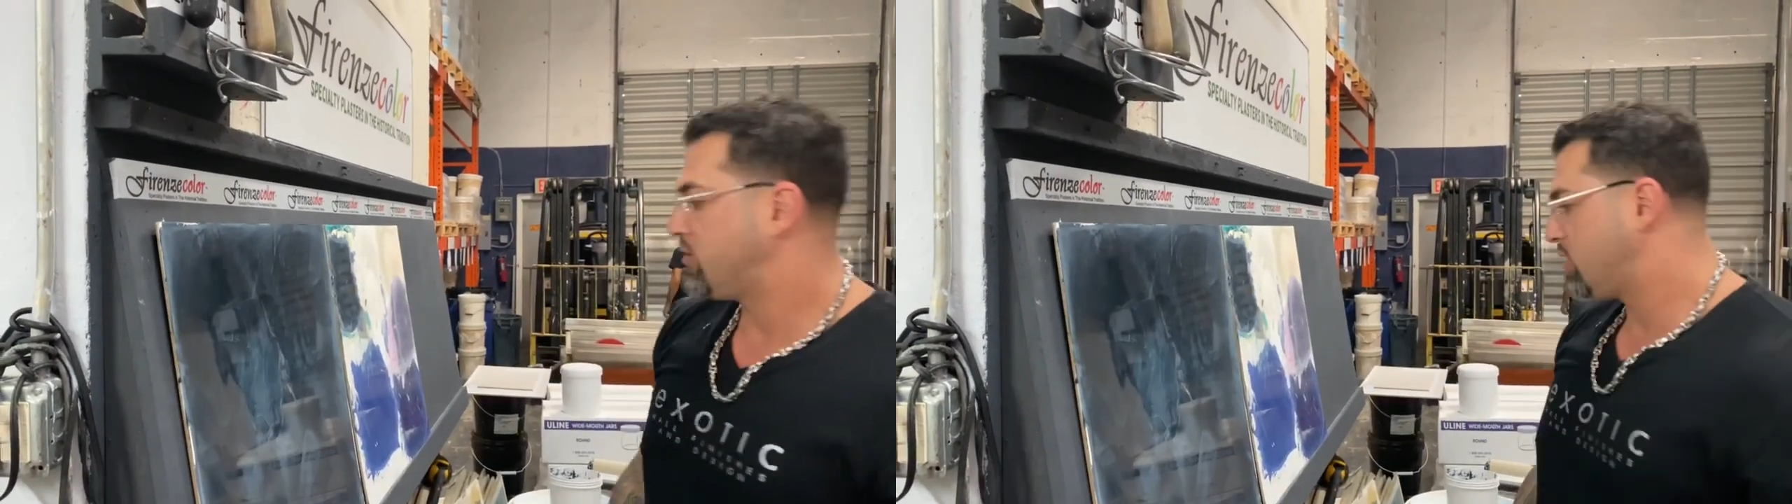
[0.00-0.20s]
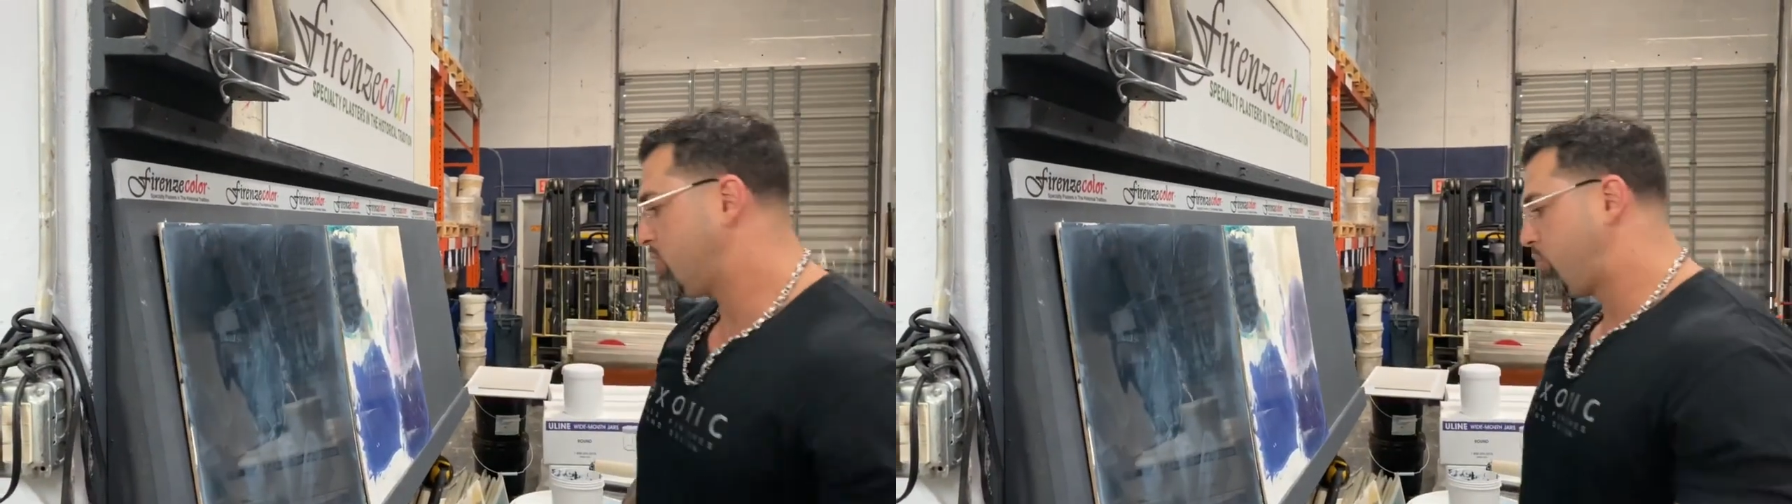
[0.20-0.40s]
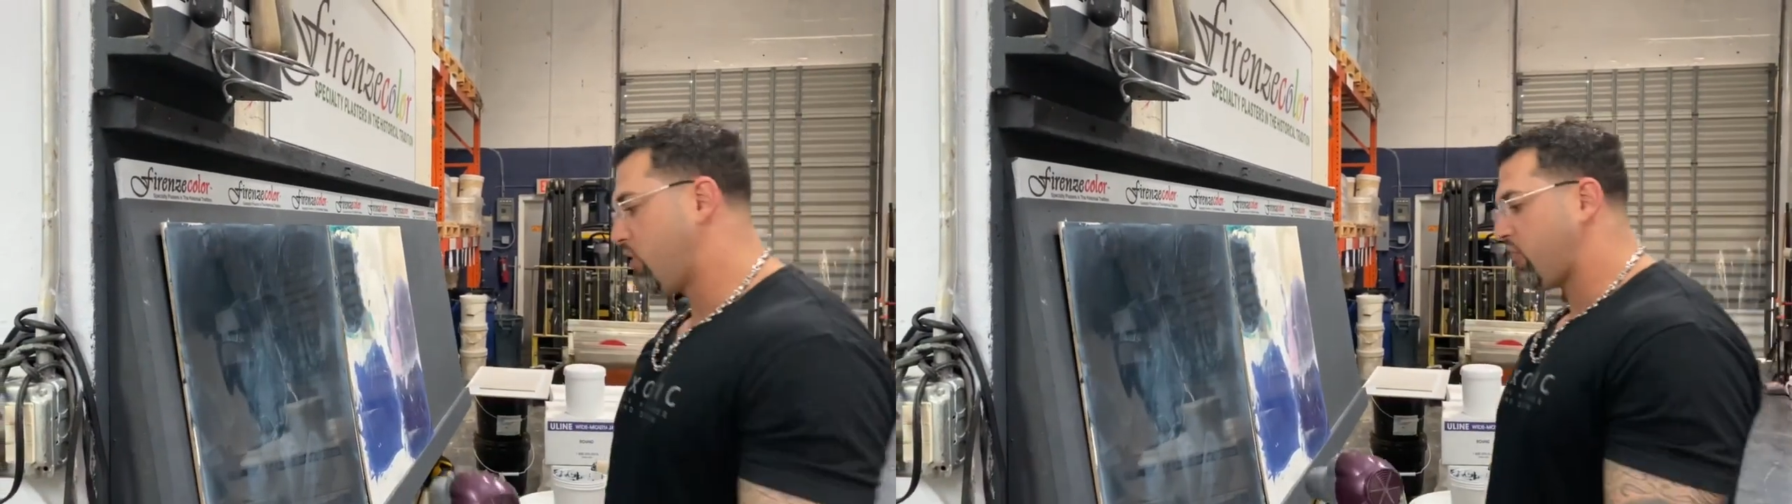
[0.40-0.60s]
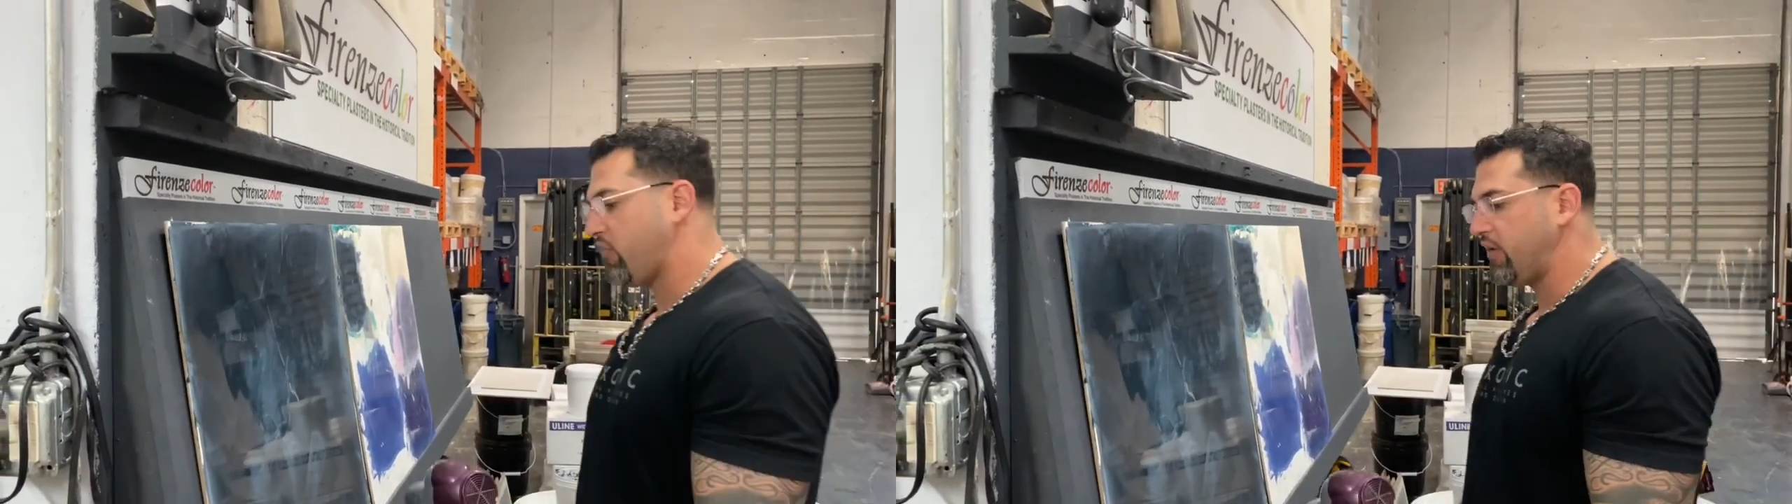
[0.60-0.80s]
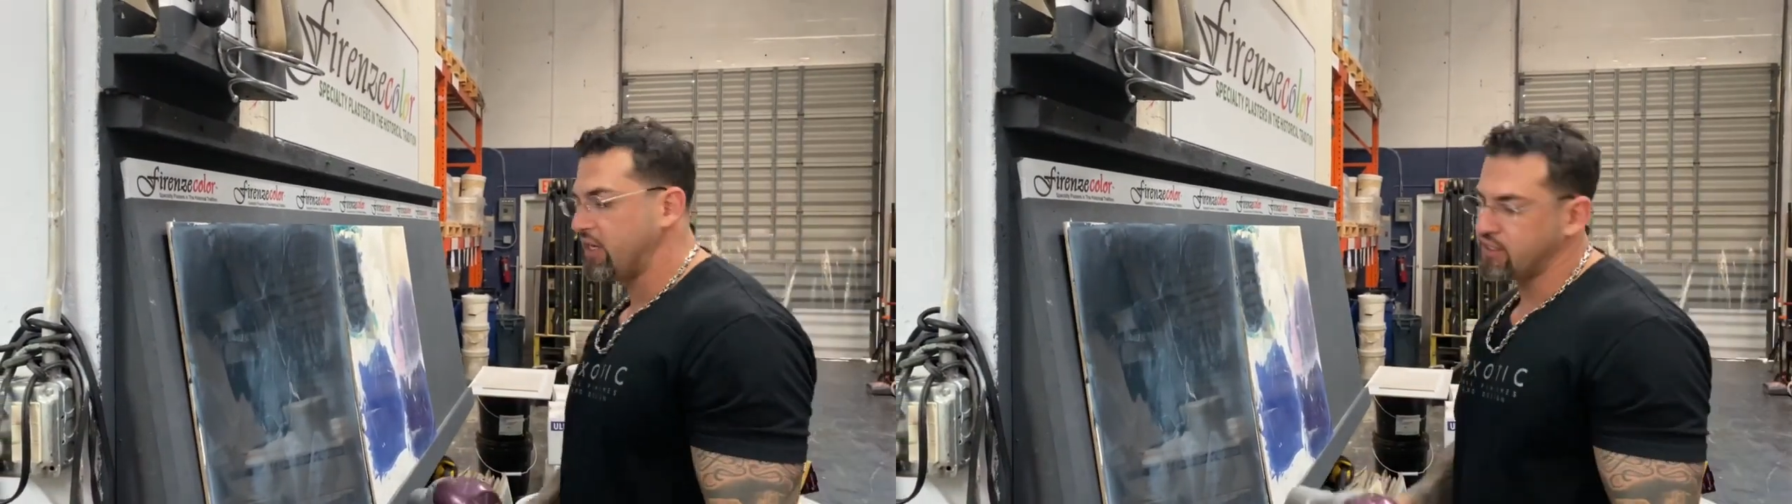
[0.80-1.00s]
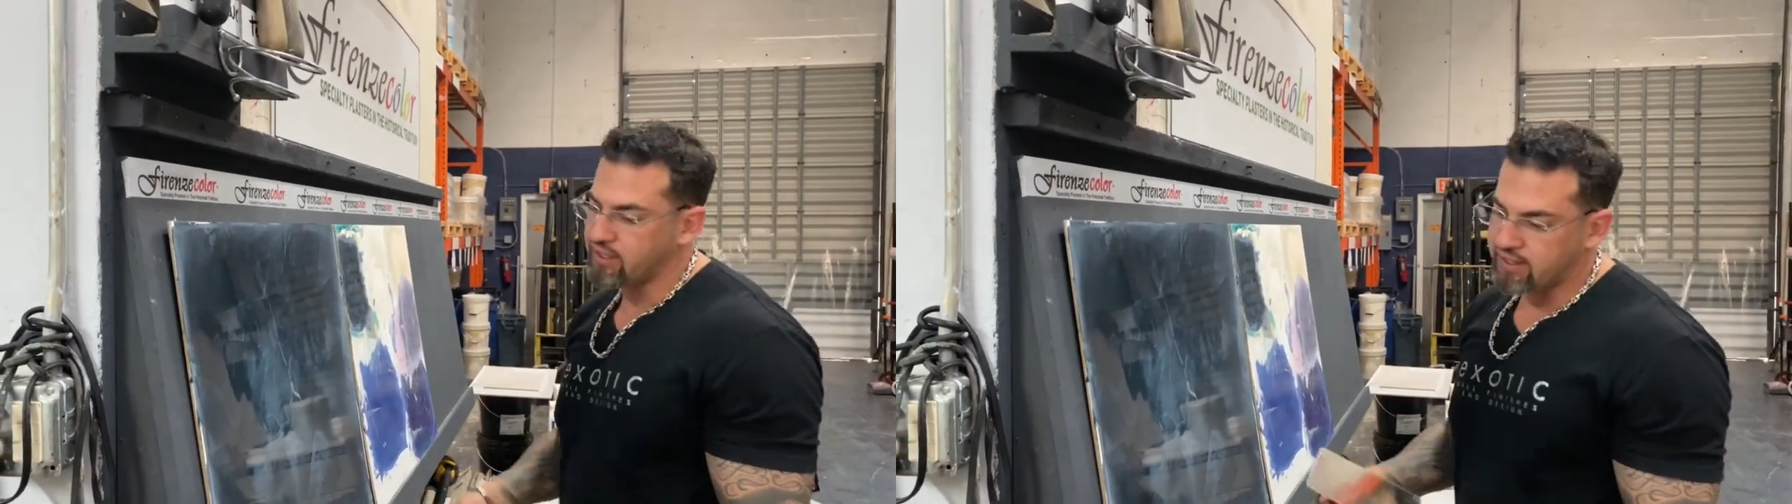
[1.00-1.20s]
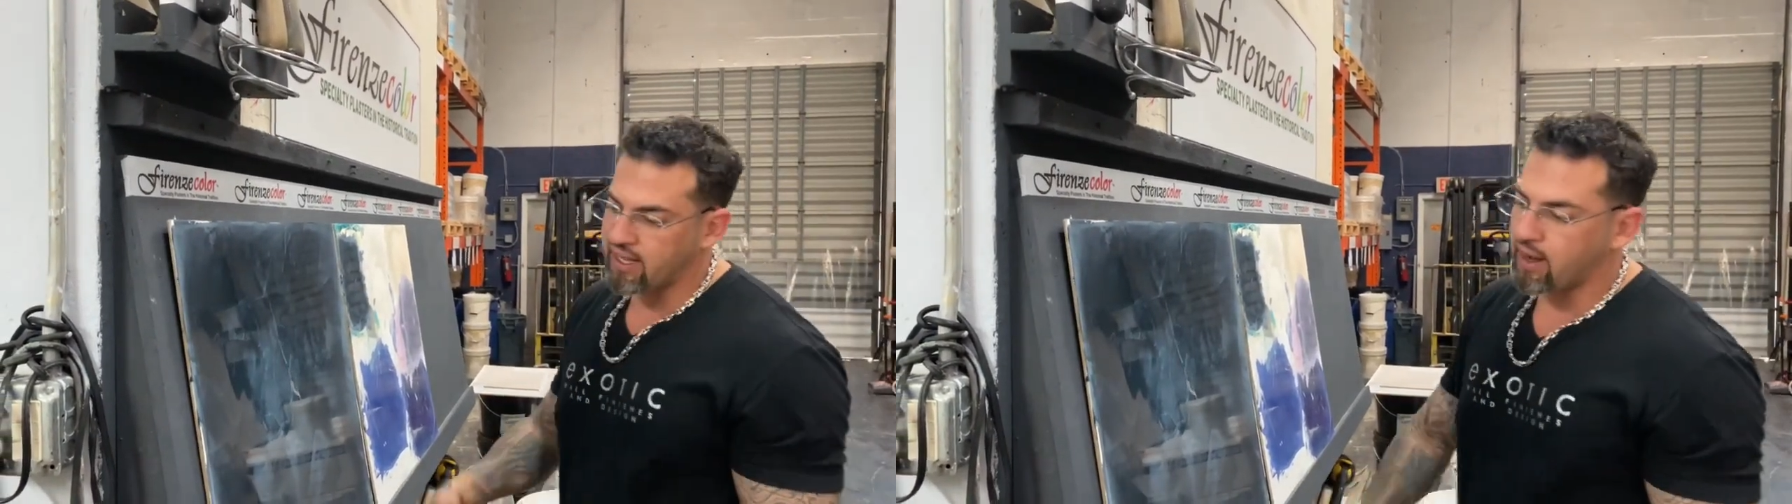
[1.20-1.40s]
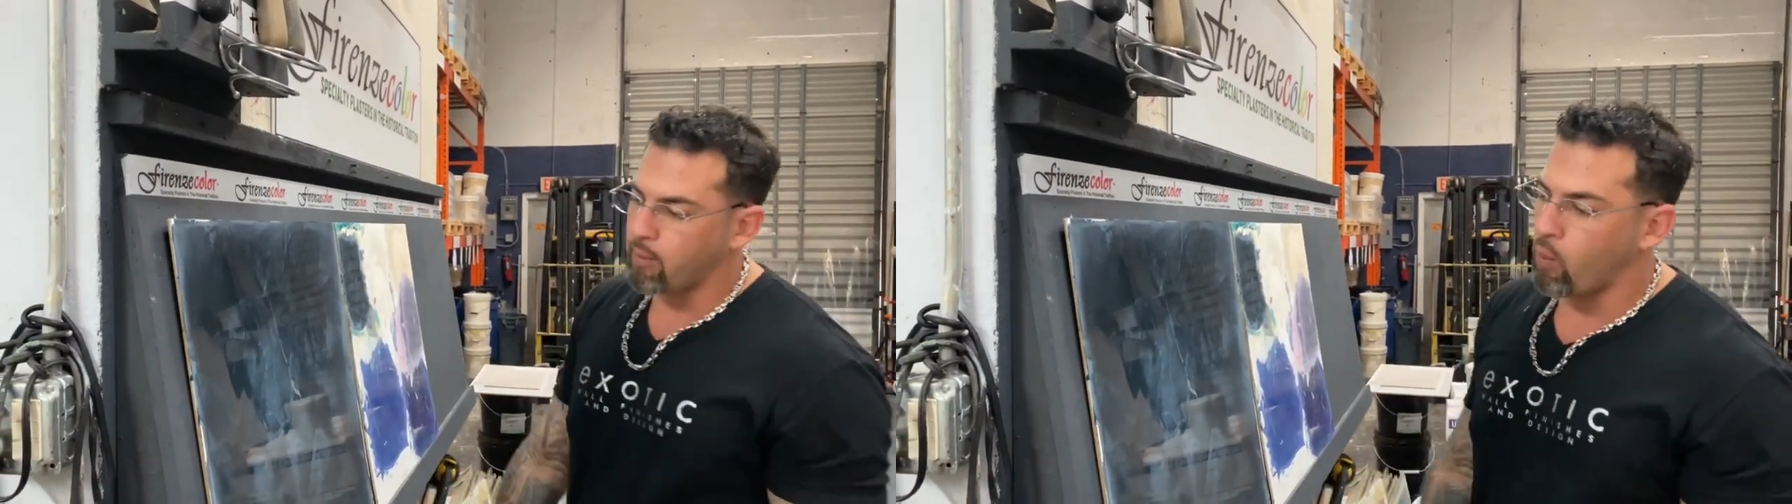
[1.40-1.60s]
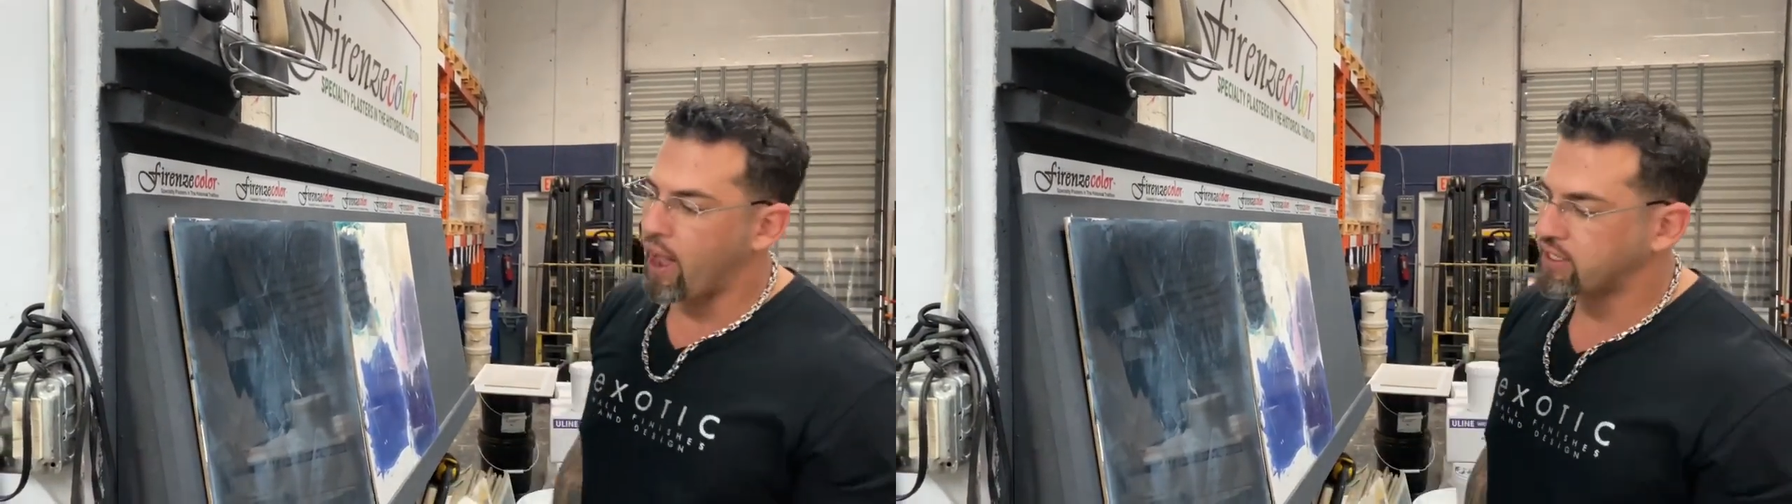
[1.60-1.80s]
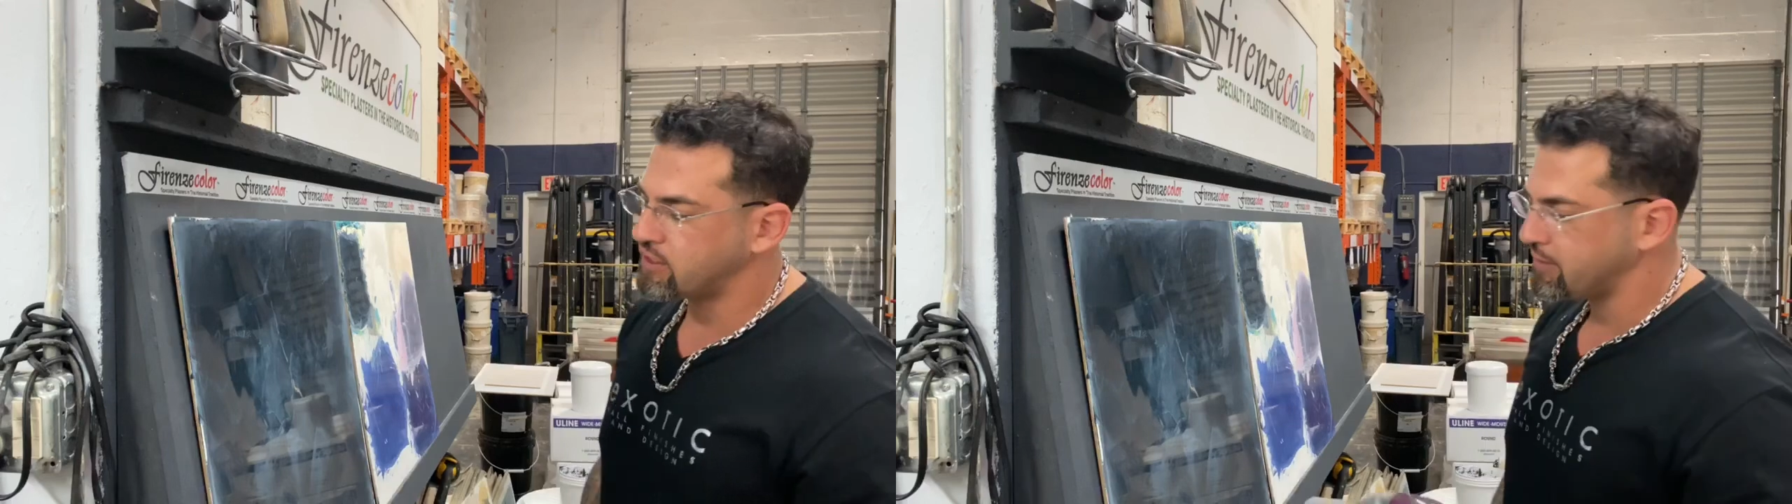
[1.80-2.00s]
this beautiful finish. Then I'm gonna
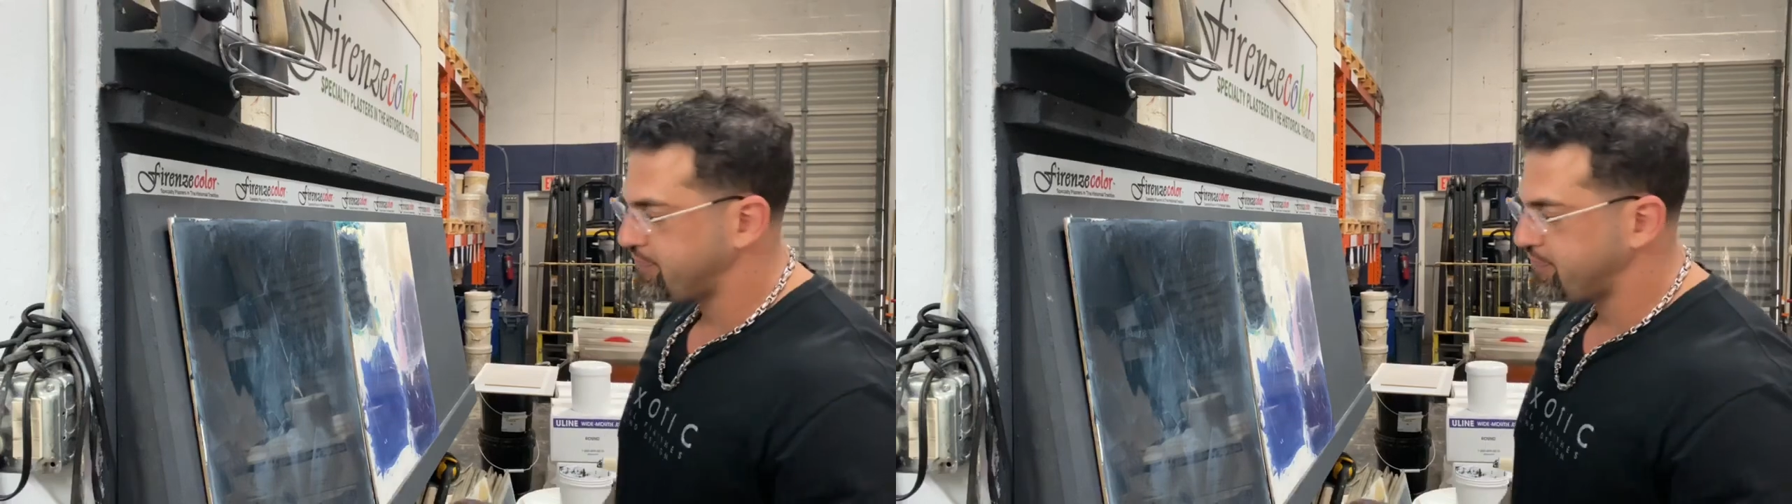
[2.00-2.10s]
wax it.